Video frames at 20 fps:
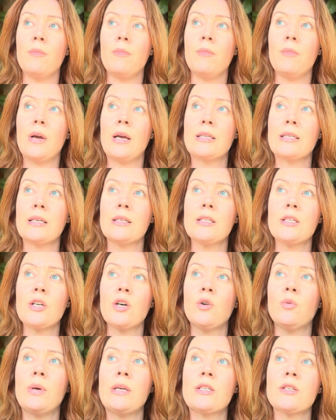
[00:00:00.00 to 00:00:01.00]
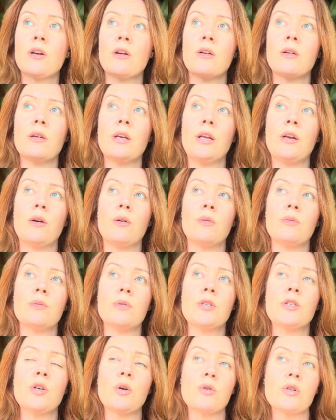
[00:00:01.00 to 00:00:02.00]
it's until we start,
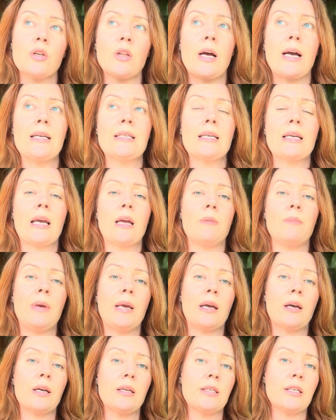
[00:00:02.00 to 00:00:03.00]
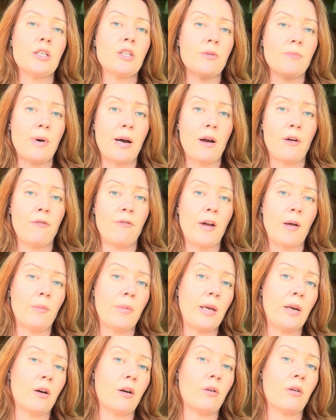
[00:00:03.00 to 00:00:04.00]
socializing and being conditioned by our
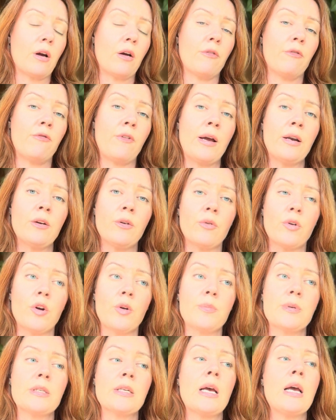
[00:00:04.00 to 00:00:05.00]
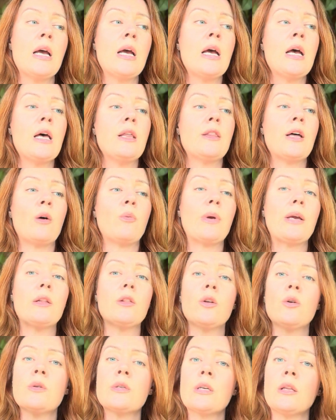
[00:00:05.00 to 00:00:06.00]
family and our friend groups that we
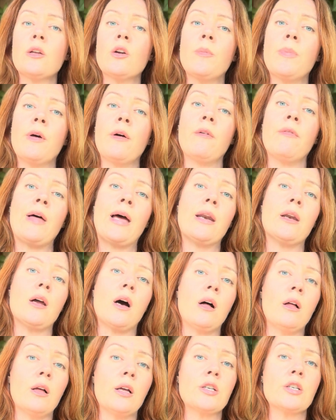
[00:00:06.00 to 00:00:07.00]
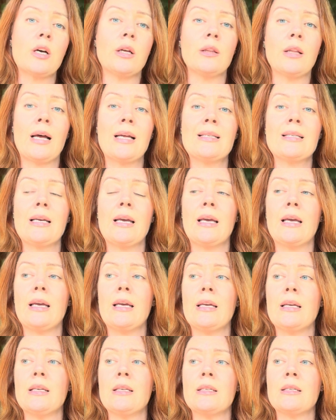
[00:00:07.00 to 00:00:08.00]
lose a little bit of that knowledge unless it
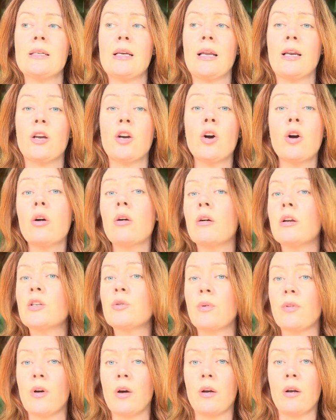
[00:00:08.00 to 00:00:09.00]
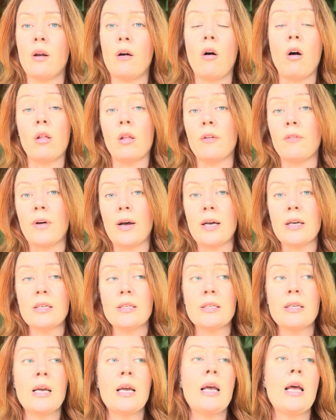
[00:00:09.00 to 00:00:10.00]
is encouraged with all of
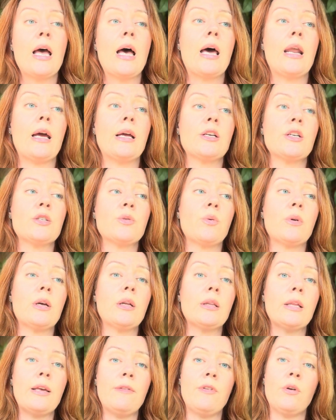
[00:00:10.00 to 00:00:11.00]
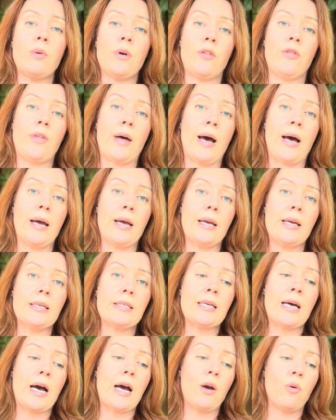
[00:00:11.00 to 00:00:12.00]
us. And I just want to leave you with that, is
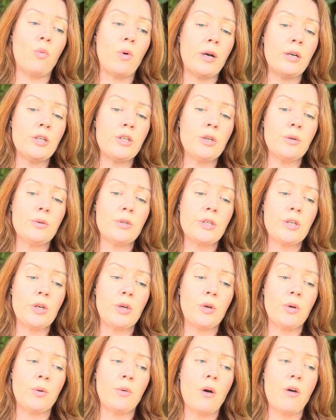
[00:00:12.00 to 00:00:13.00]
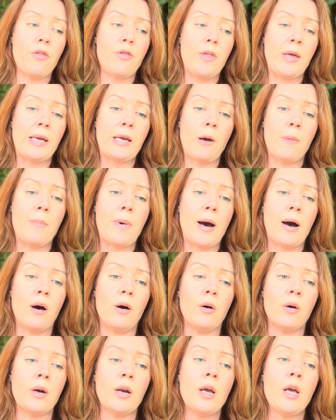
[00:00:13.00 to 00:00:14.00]
that I want you to think
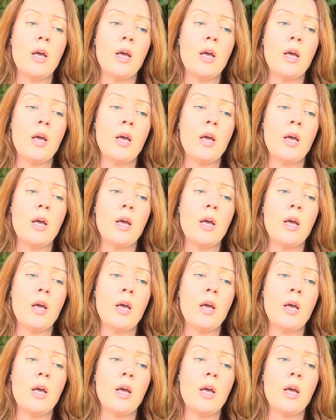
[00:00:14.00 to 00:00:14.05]
about